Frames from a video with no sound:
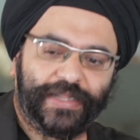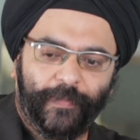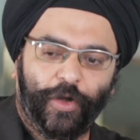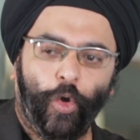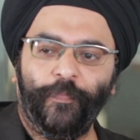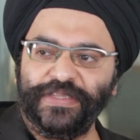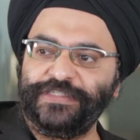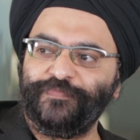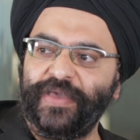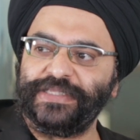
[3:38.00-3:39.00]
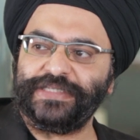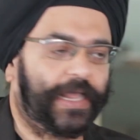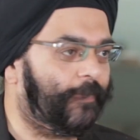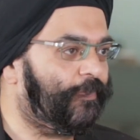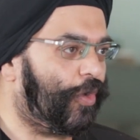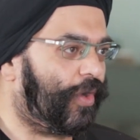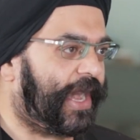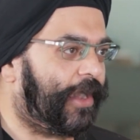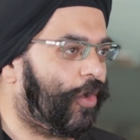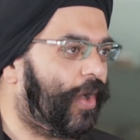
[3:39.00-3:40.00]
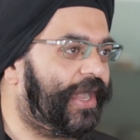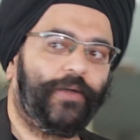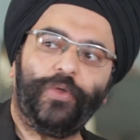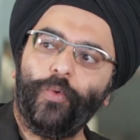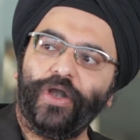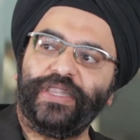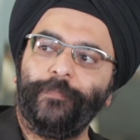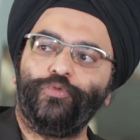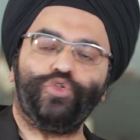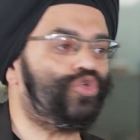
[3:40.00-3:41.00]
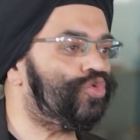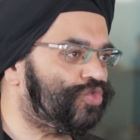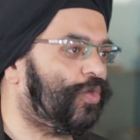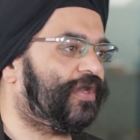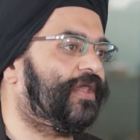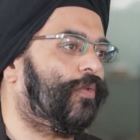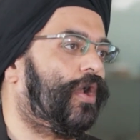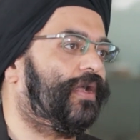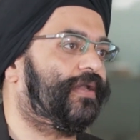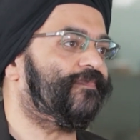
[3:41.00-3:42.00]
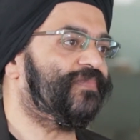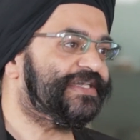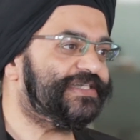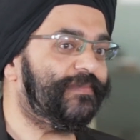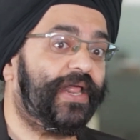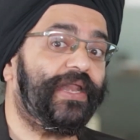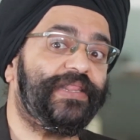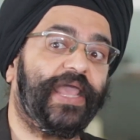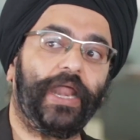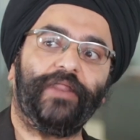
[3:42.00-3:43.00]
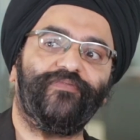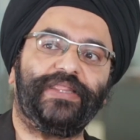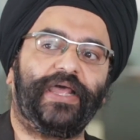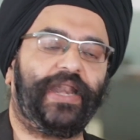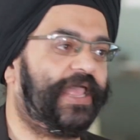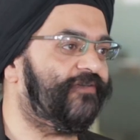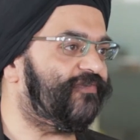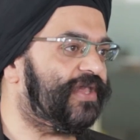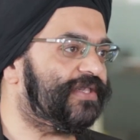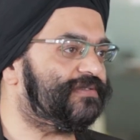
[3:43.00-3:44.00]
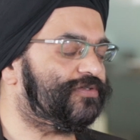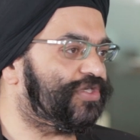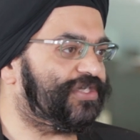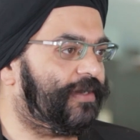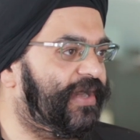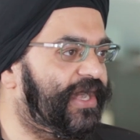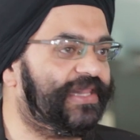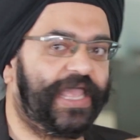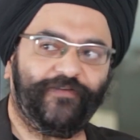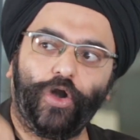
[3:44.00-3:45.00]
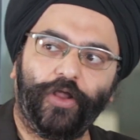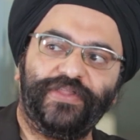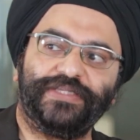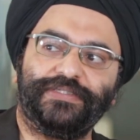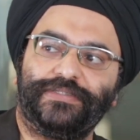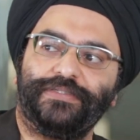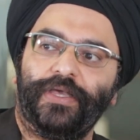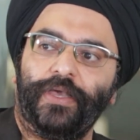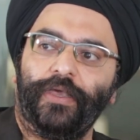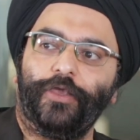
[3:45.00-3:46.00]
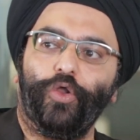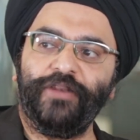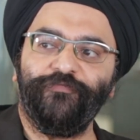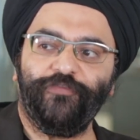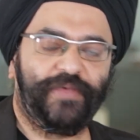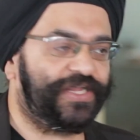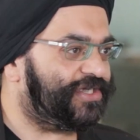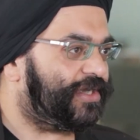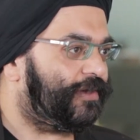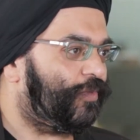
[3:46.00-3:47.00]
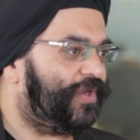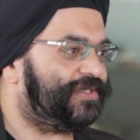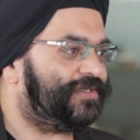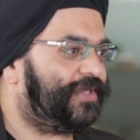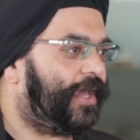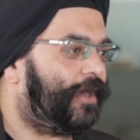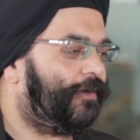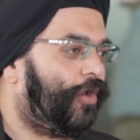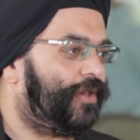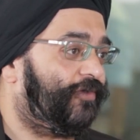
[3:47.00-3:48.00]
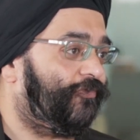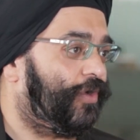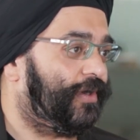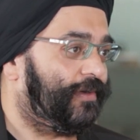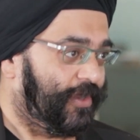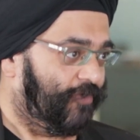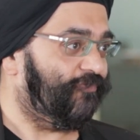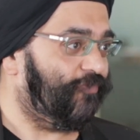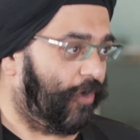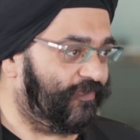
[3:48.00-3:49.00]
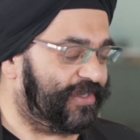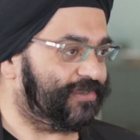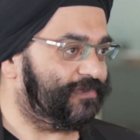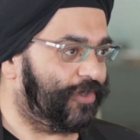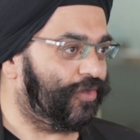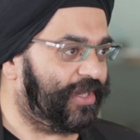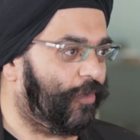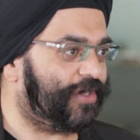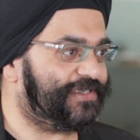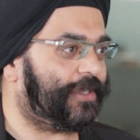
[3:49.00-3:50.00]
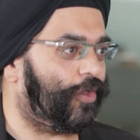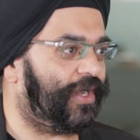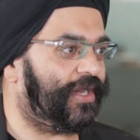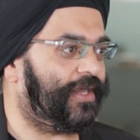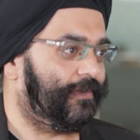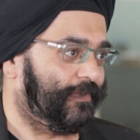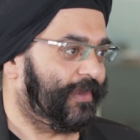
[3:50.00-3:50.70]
them an open space like a pure Android, and we want them to choose what they want. Similarly, they are living their life in social media. They have a lot of this information which is there on the phone, for which they want security.